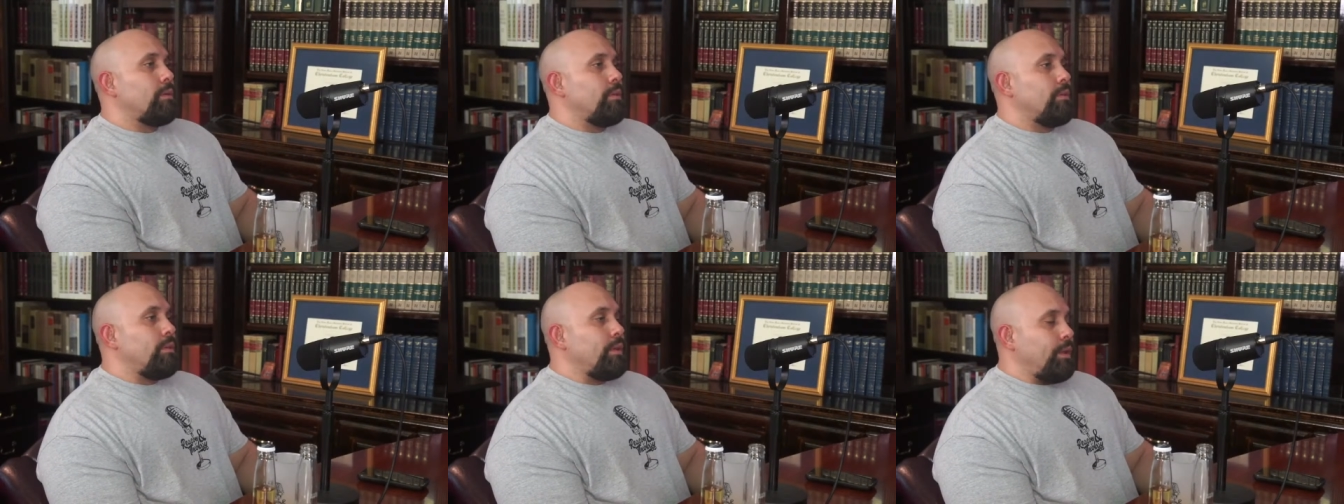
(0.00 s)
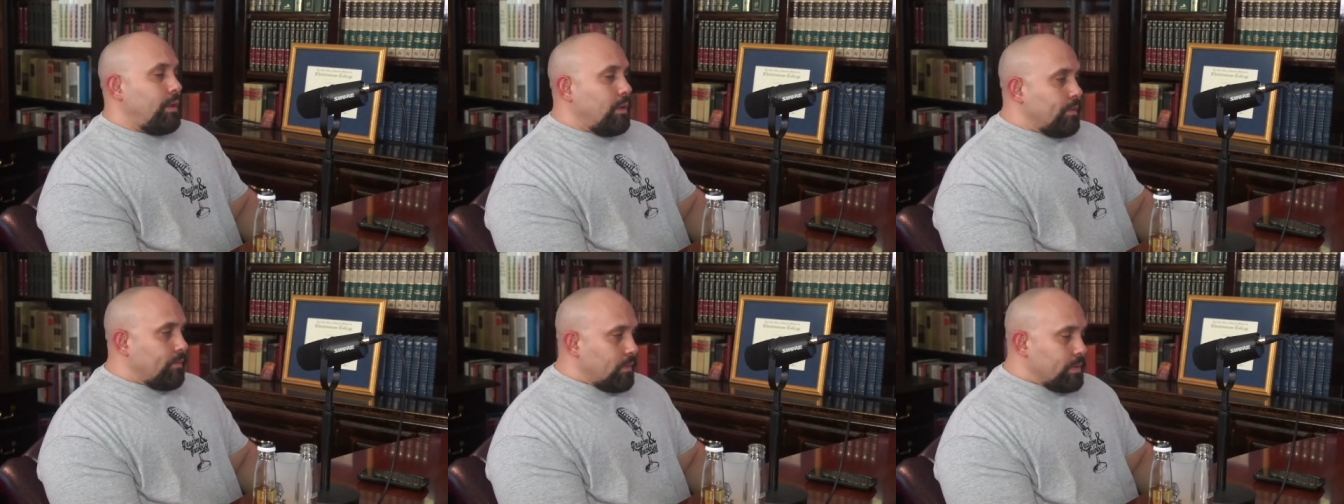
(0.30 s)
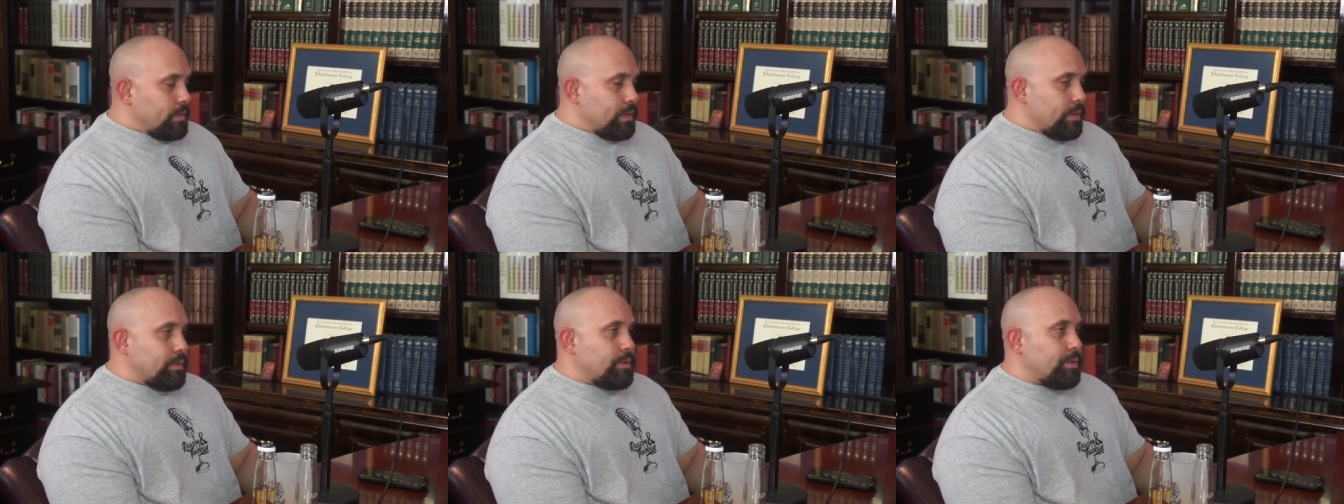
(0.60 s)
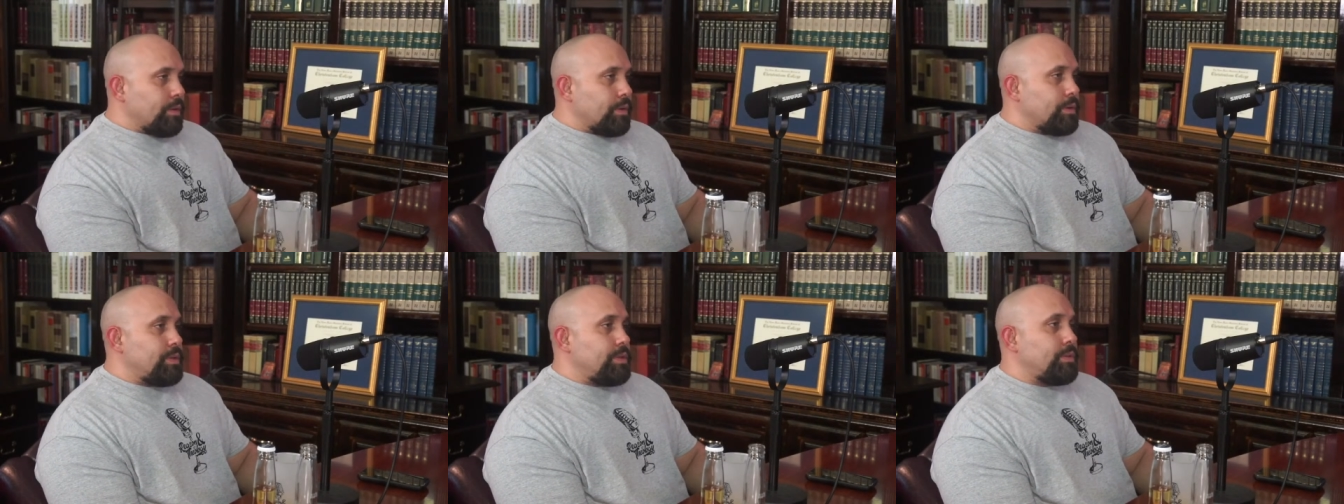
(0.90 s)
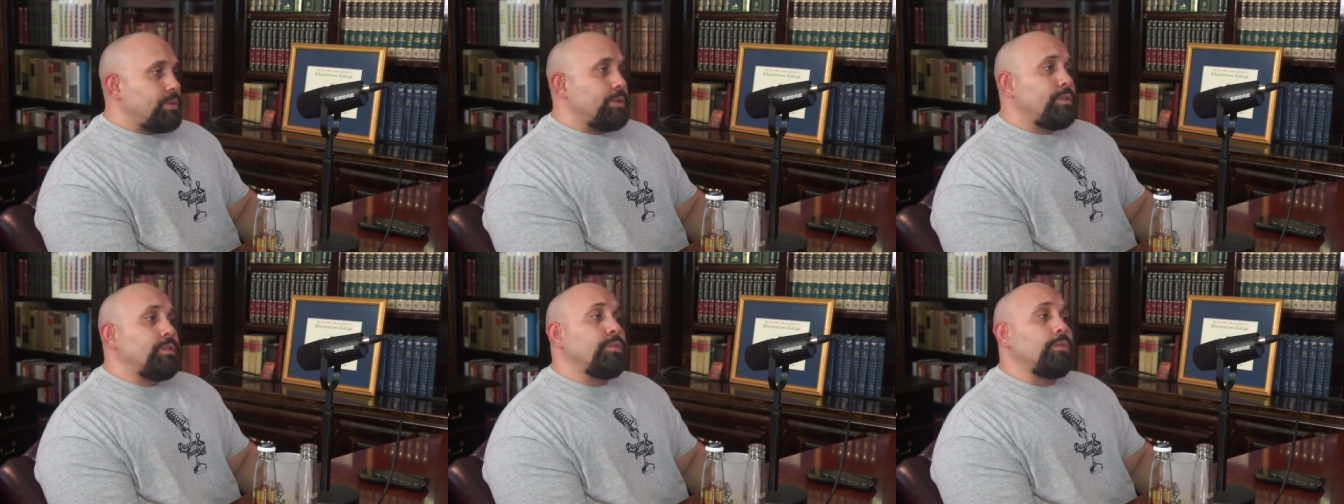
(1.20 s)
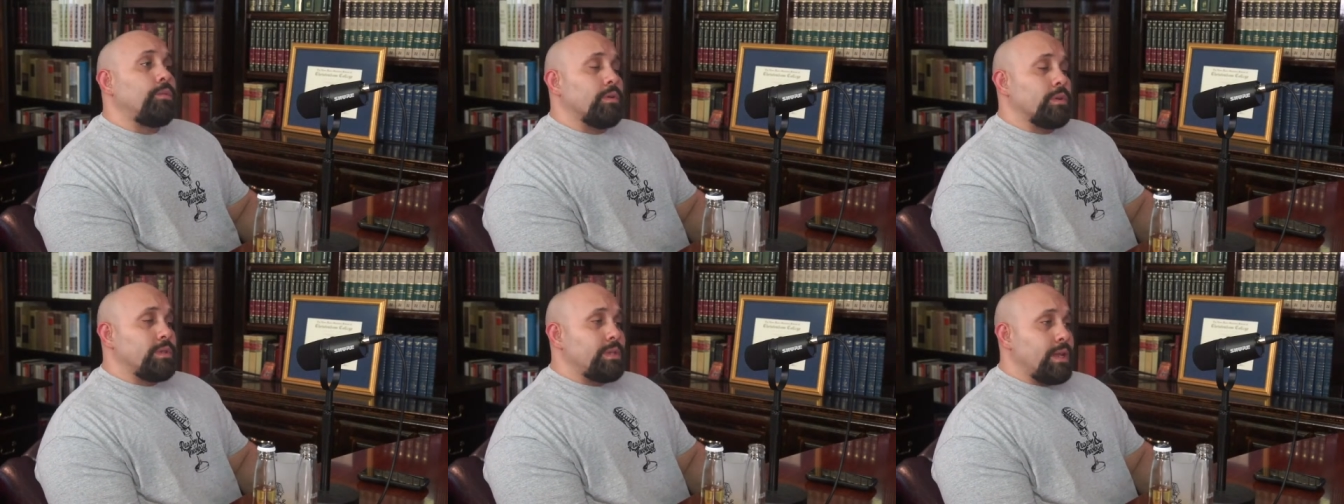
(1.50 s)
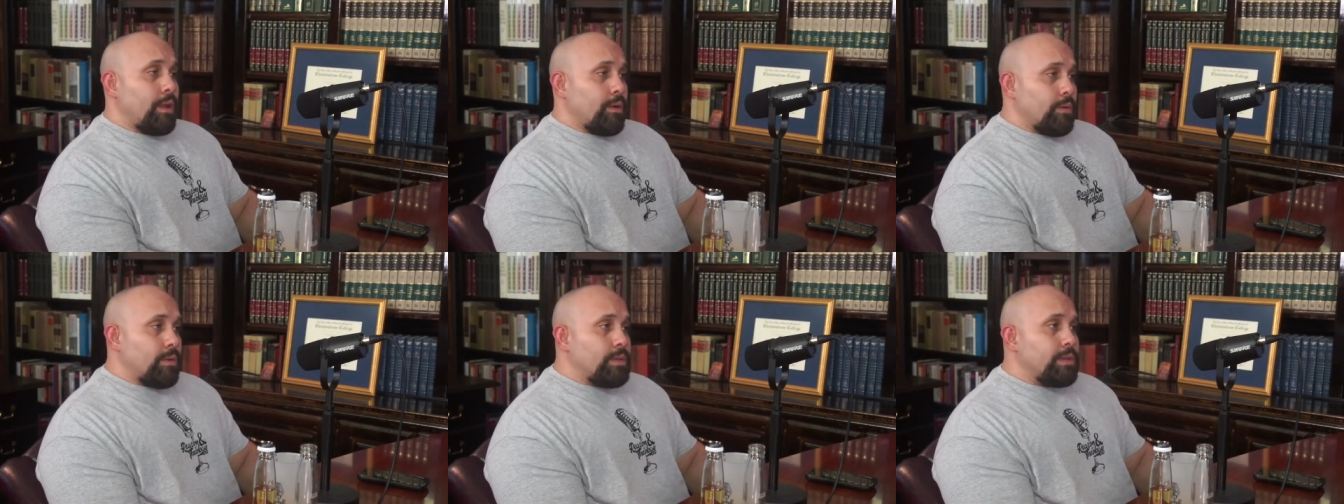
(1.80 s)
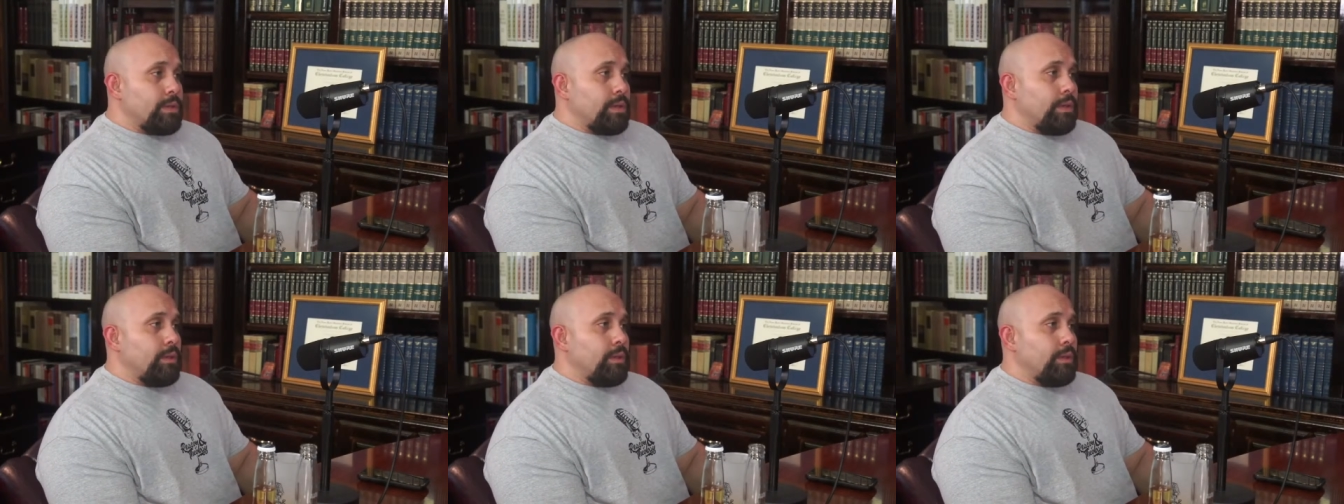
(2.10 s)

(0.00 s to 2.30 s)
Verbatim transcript: the universal church towards heresy.